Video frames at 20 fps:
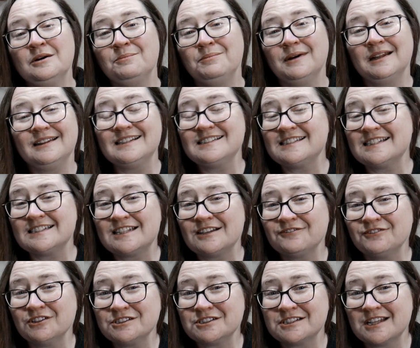but this is the
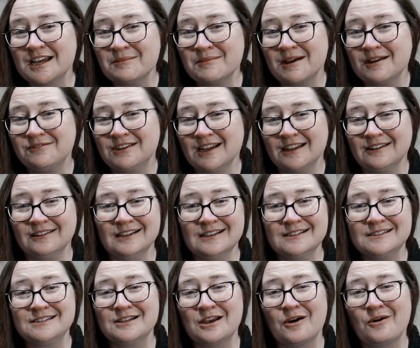first time I've done
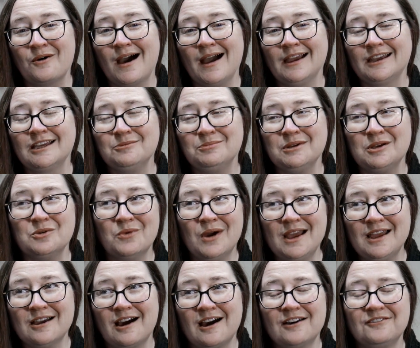this, so I could be
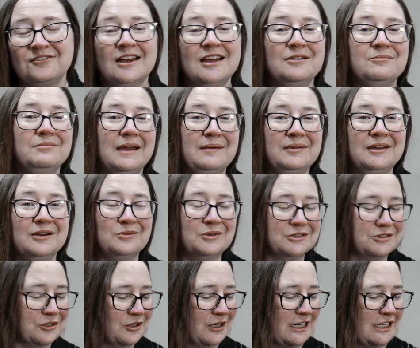way off and maybe it will
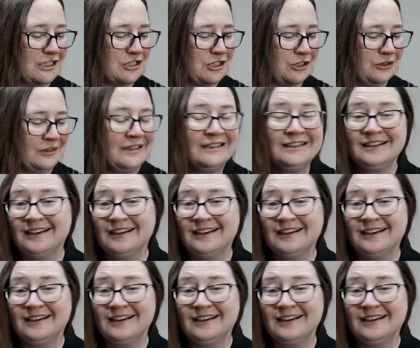turn into